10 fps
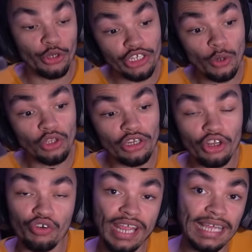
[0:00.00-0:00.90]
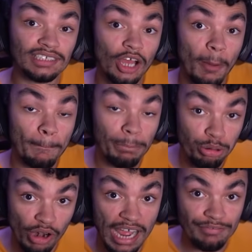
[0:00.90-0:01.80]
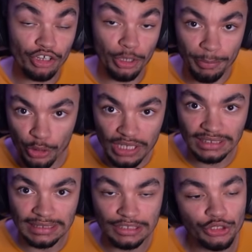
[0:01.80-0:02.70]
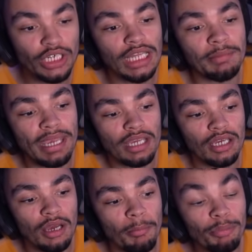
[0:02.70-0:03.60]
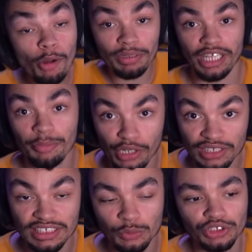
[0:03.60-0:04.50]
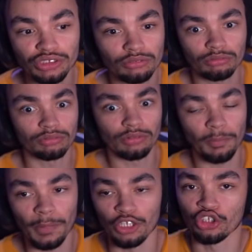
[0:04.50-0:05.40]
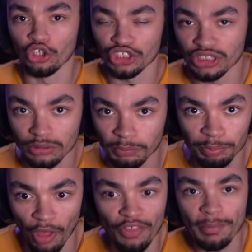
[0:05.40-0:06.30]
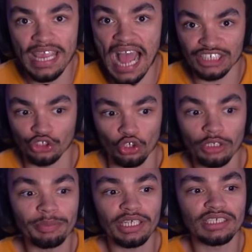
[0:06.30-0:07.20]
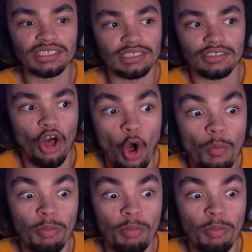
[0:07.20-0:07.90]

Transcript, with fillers: You can no longer create private communities, you can only make public communities, which doesn't bother me at all because the whole